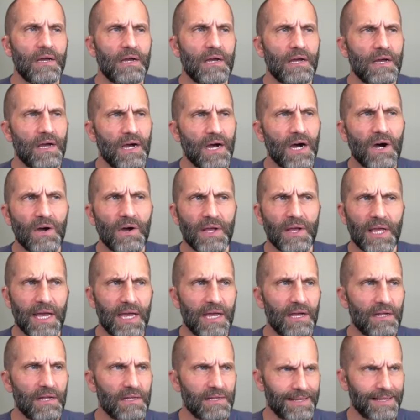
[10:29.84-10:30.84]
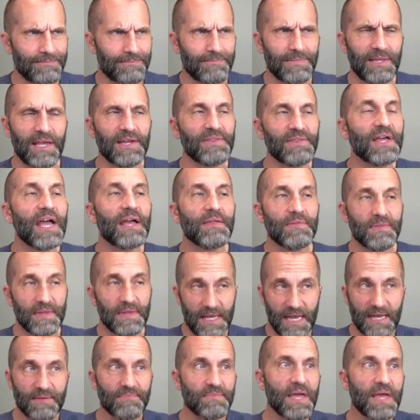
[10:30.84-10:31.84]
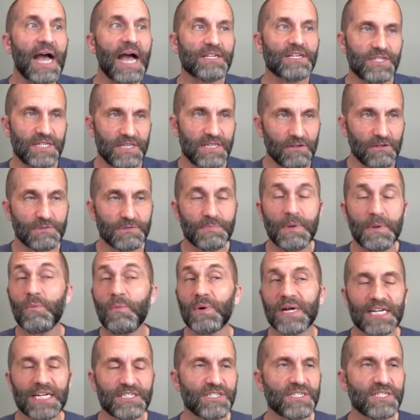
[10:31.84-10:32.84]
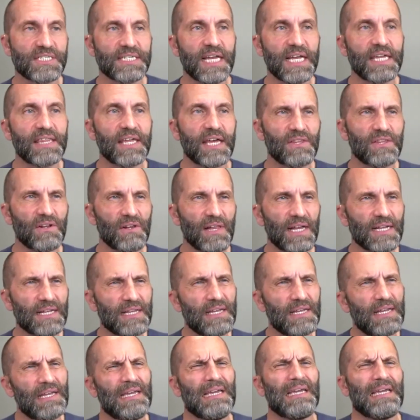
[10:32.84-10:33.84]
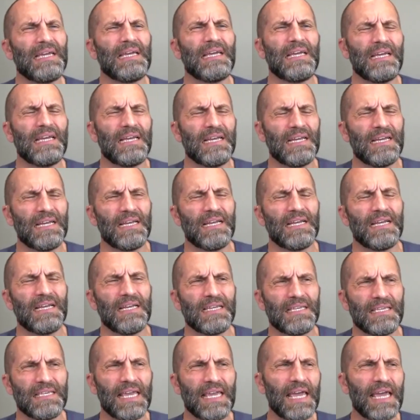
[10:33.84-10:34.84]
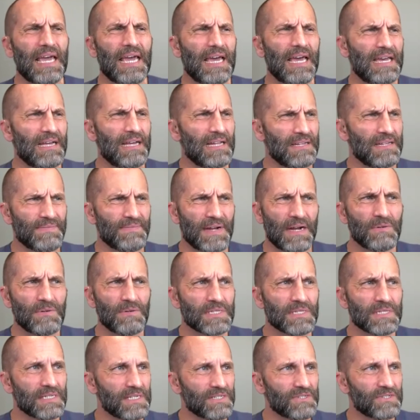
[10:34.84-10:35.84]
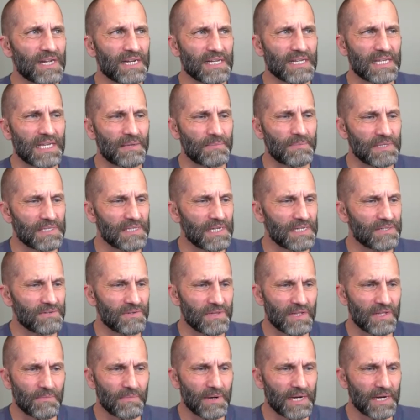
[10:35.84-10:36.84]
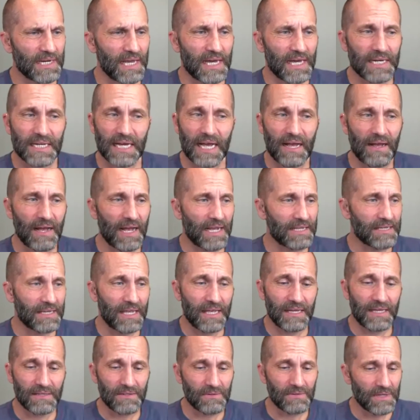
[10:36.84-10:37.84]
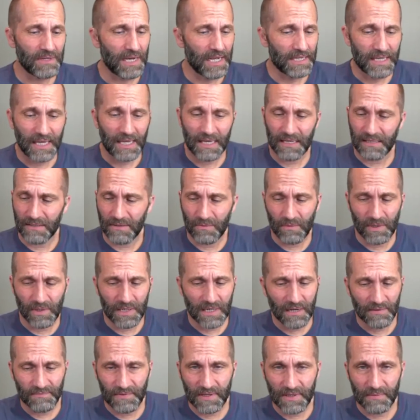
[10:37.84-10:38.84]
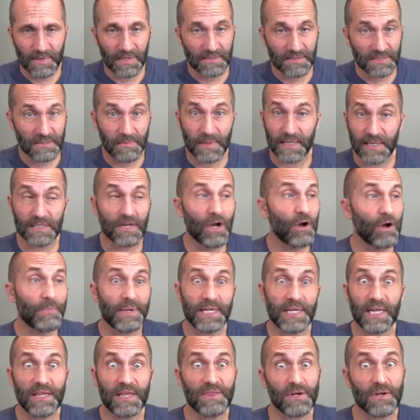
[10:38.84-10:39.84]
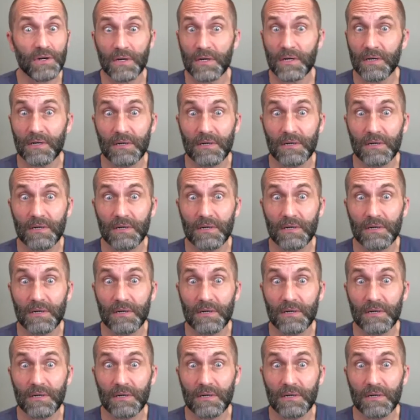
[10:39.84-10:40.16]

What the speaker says: oh yeah, hell, like, and actually those people, when I just say that, they're like, yeah, hell, if I was going to try to keep in touch with everybody, I can't do it. I can't do one-off emails. I'm like, no, me neither.